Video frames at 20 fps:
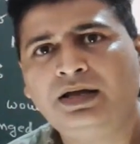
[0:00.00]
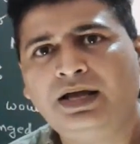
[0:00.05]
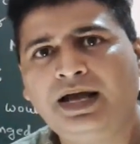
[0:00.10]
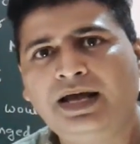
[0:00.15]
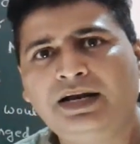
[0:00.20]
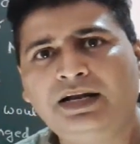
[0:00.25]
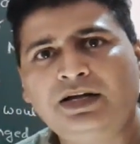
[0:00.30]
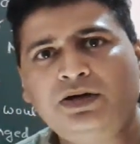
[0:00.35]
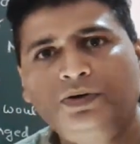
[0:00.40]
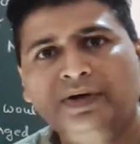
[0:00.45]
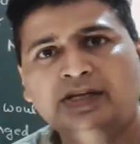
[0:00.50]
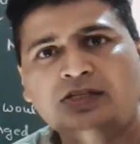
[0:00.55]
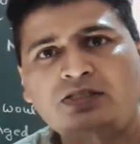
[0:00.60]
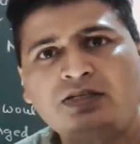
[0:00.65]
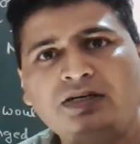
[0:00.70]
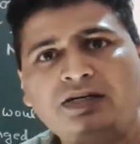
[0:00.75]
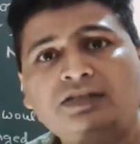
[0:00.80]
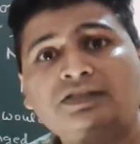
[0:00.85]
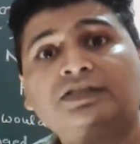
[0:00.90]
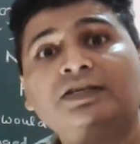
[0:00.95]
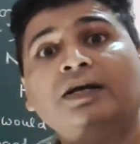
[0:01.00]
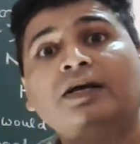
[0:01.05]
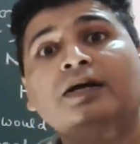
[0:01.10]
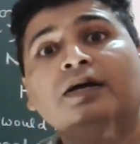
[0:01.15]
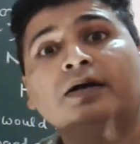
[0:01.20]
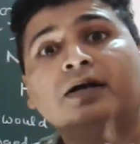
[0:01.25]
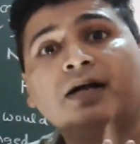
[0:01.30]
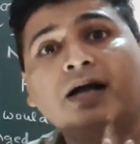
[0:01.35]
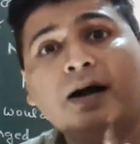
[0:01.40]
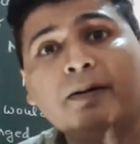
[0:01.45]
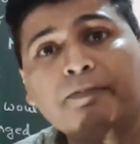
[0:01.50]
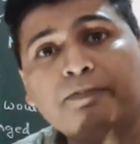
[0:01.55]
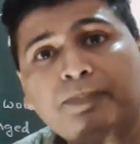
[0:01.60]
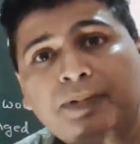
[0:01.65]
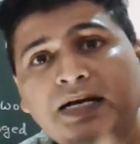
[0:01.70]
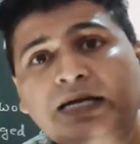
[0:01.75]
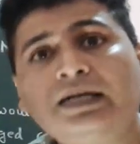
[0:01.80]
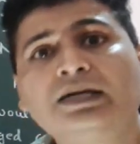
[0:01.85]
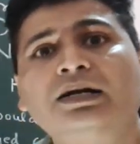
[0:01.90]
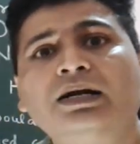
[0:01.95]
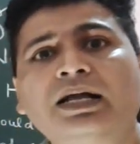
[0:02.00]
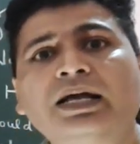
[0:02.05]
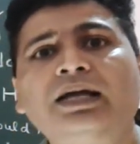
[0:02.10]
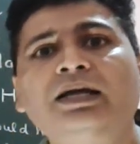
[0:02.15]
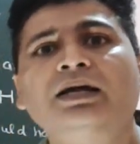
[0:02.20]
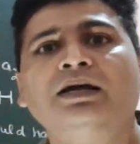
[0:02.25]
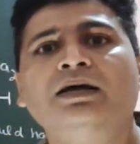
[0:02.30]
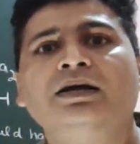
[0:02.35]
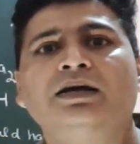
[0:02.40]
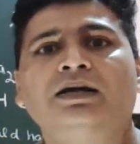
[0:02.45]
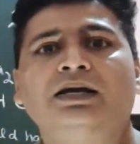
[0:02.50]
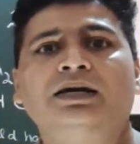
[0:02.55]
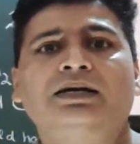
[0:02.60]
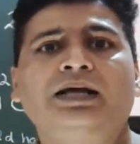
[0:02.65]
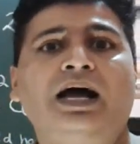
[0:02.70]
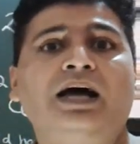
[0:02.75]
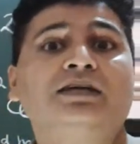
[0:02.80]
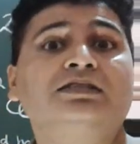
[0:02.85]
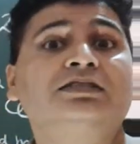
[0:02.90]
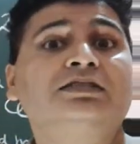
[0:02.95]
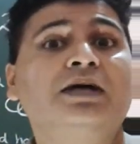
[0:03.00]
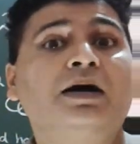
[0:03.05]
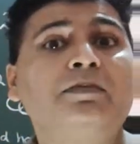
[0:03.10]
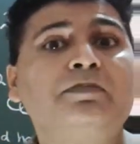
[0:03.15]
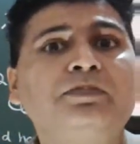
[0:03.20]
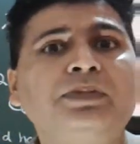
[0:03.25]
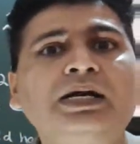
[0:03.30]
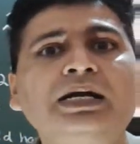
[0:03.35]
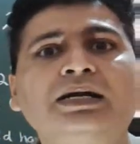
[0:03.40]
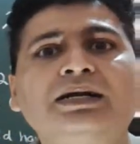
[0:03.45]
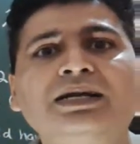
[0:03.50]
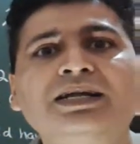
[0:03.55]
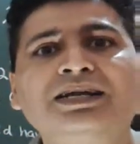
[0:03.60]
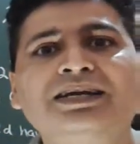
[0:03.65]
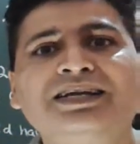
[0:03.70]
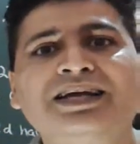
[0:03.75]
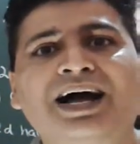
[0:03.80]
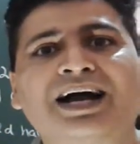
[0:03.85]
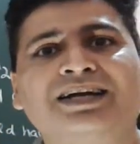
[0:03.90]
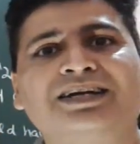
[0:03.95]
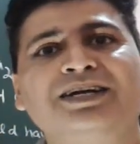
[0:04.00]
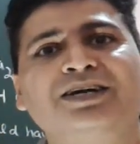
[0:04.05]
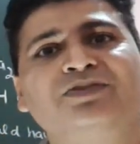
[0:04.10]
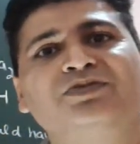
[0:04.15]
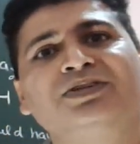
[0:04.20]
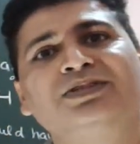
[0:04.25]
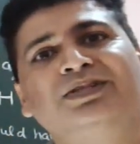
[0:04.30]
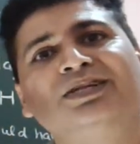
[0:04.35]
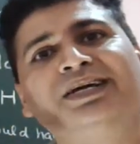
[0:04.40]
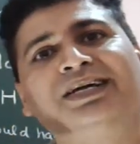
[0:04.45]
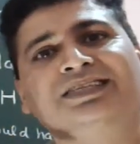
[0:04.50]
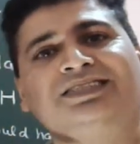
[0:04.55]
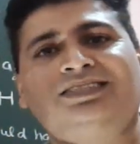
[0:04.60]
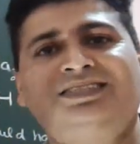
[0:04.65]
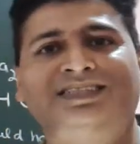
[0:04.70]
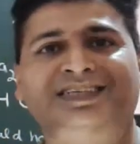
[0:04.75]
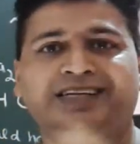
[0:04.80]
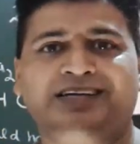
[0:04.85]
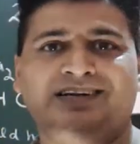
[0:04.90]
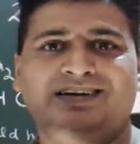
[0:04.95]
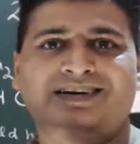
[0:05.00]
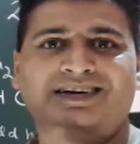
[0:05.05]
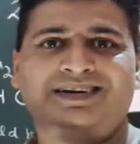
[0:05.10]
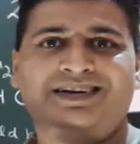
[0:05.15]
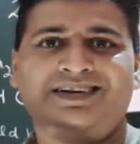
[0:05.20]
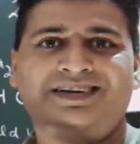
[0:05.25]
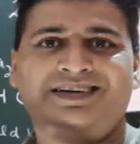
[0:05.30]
NaOH is it has completely reacted with the HCl.